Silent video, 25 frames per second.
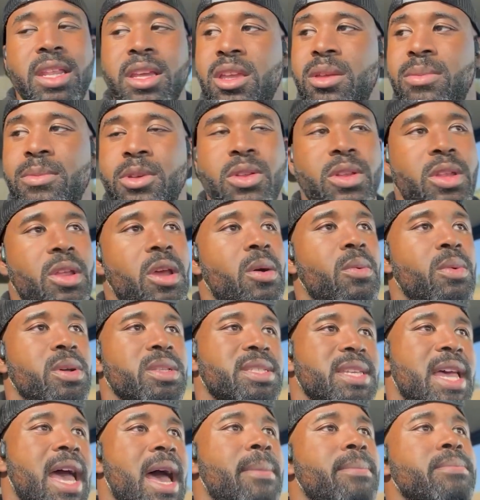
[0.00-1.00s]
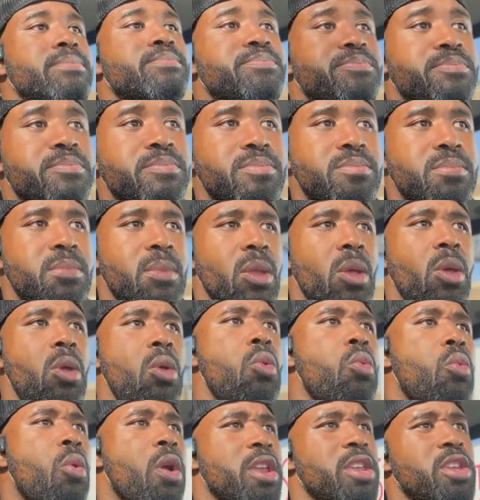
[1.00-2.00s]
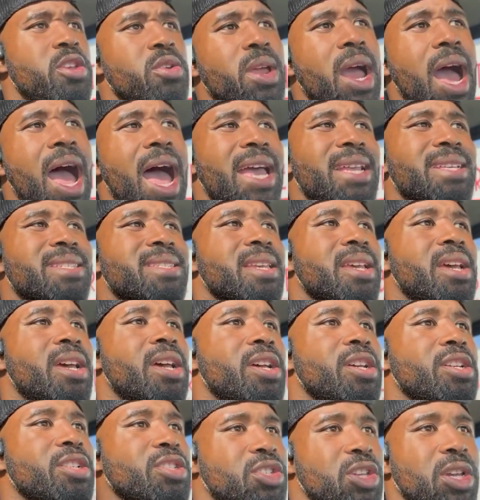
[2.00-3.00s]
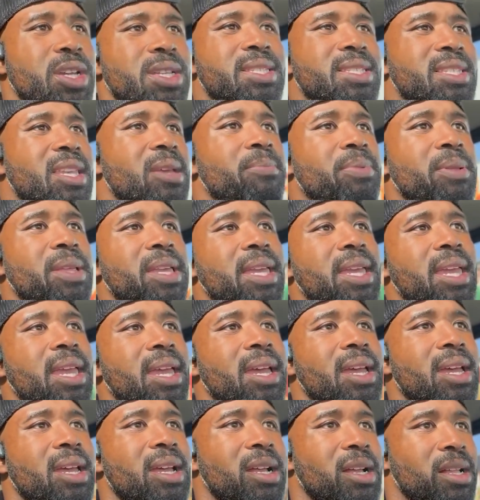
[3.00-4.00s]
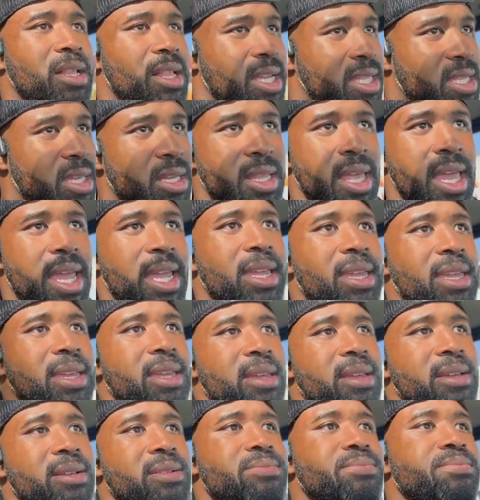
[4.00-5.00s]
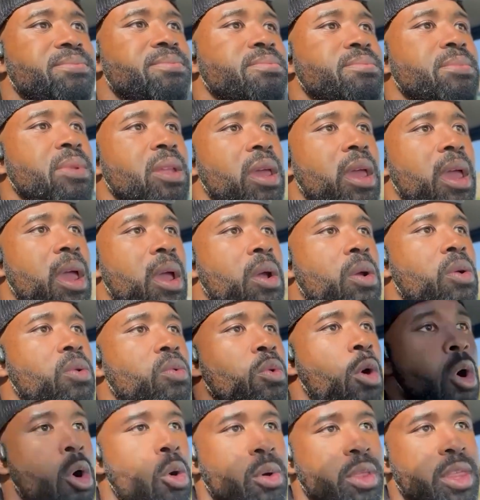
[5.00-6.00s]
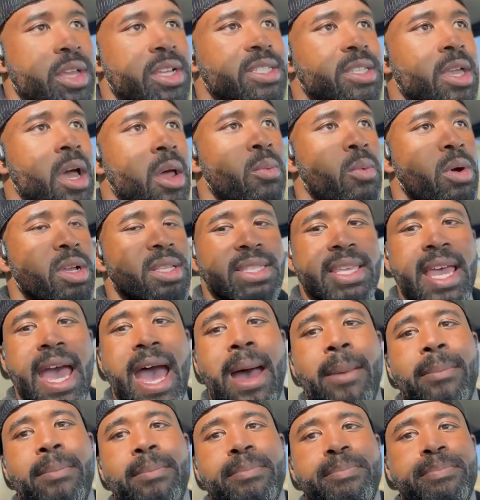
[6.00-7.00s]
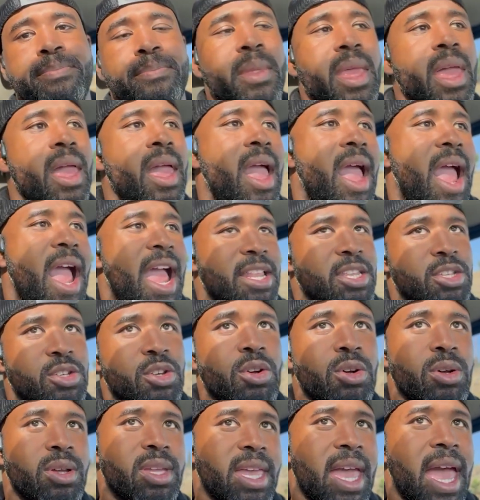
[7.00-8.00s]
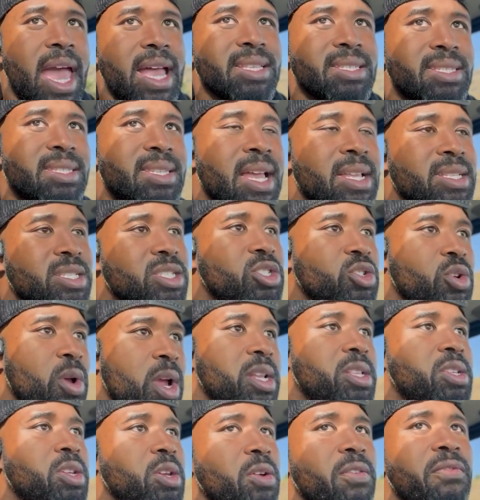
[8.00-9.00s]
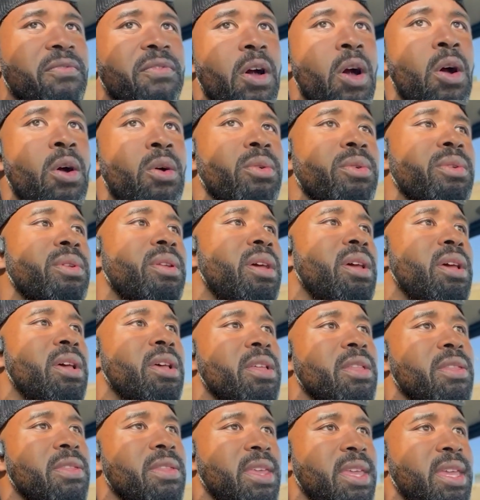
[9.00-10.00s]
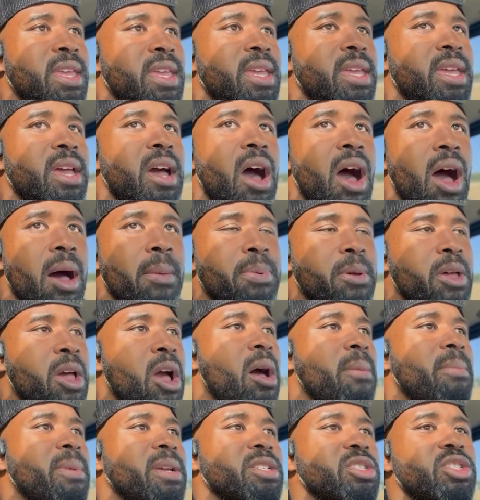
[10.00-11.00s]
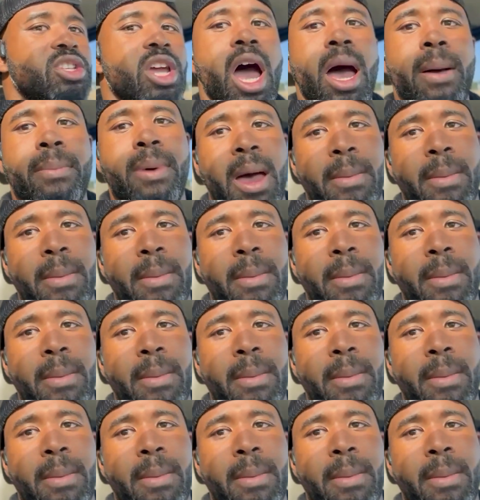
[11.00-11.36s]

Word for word: a community on WhatsApp where you guys just simply click the link, roll with us on WhatsApp, and you'll get sent straight to your phone the upcoming job